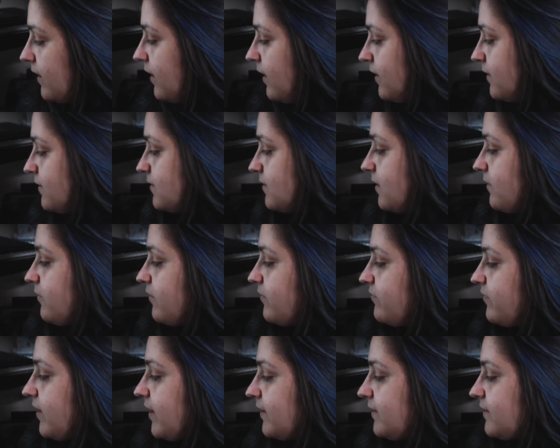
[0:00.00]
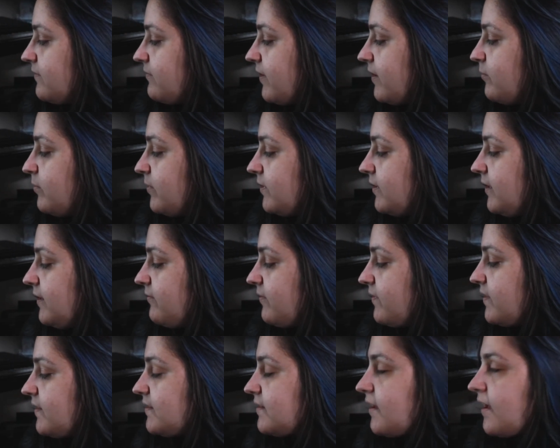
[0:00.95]
anti-reflective. I believe
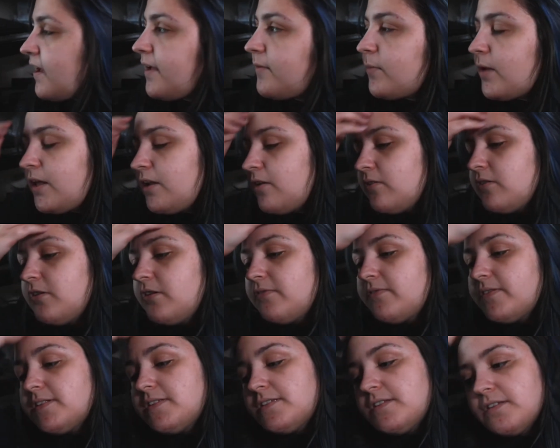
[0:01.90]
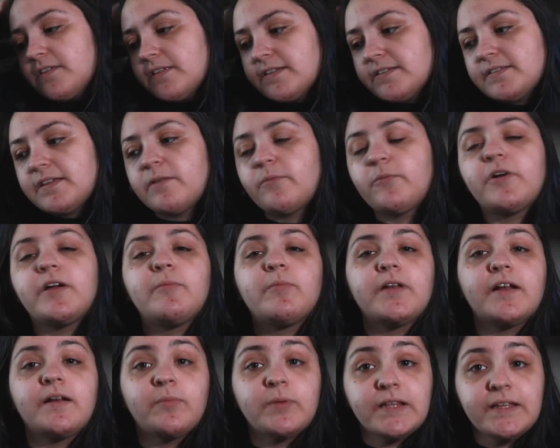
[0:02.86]
at the time, I don't know if it's still the same way,
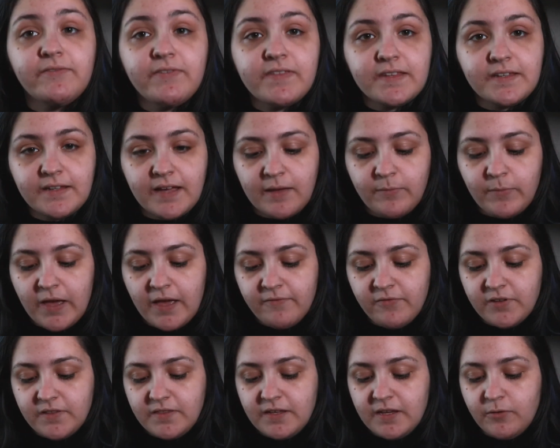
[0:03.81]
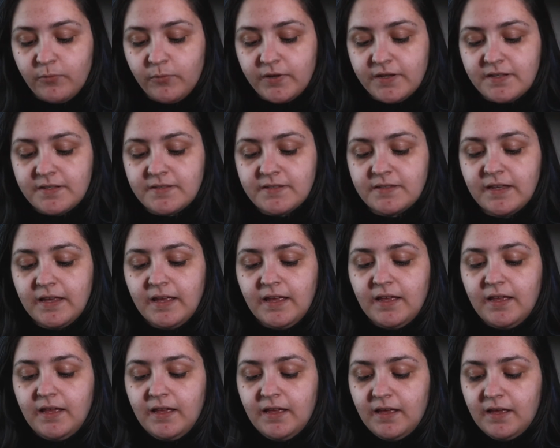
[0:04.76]
but I believe at the time everything was
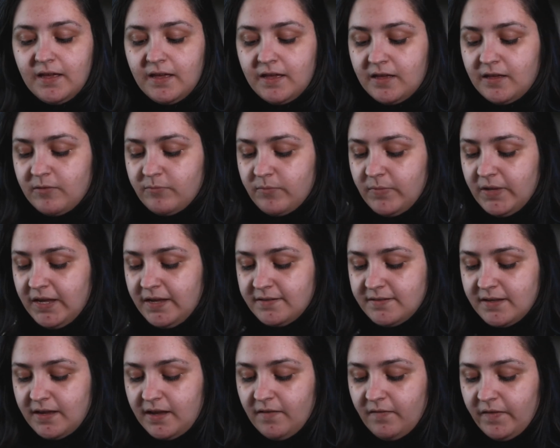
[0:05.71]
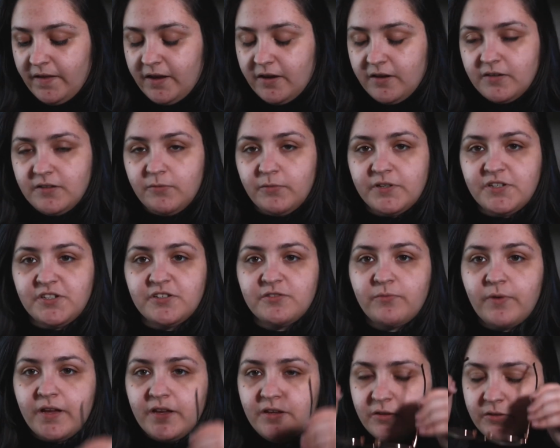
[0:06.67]
anti-glare, which is
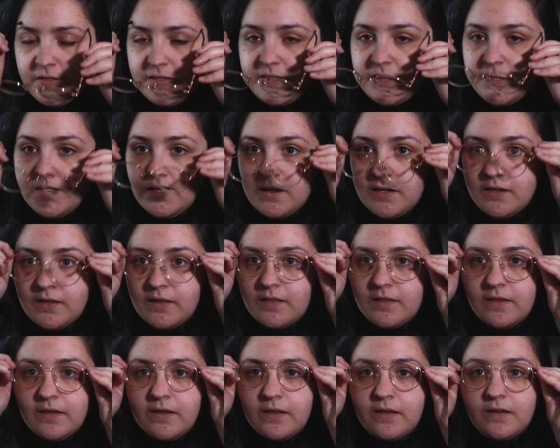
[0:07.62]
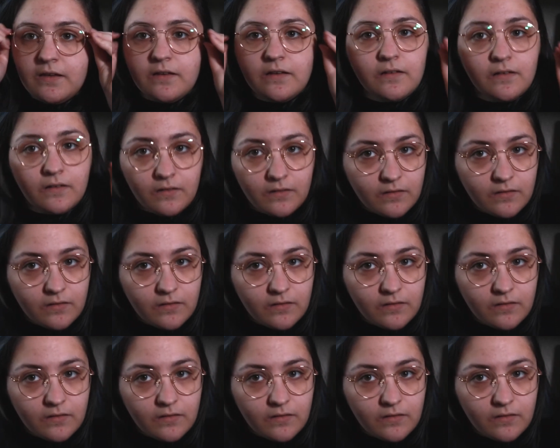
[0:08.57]
why you see the...